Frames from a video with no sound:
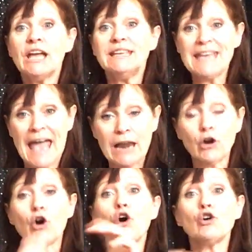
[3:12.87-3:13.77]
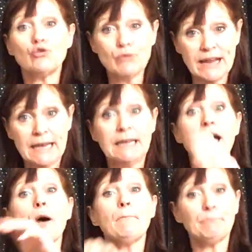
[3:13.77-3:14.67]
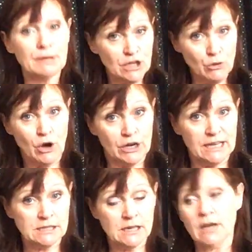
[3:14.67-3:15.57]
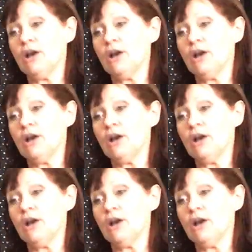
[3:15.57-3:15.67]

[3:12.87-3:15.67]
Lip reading: yellow, green and blue on it?